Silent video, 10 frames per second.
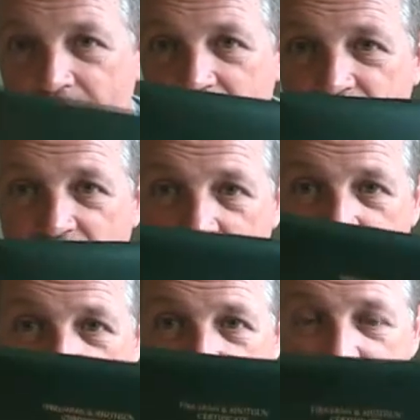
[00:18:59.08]
that
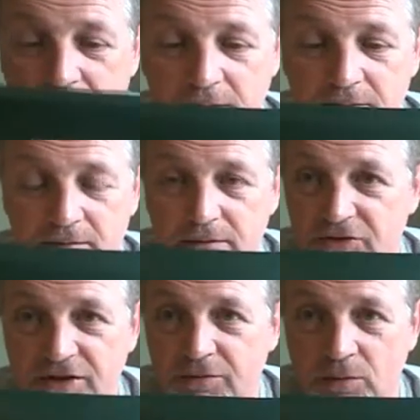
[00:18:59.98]
yourself. There's
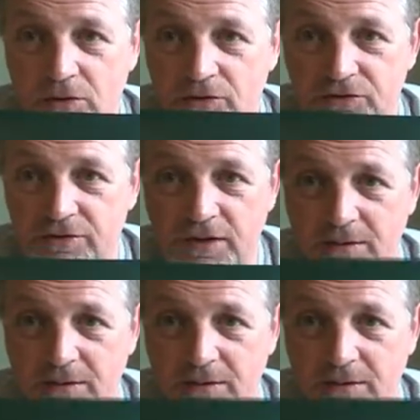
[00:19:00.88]
different ones.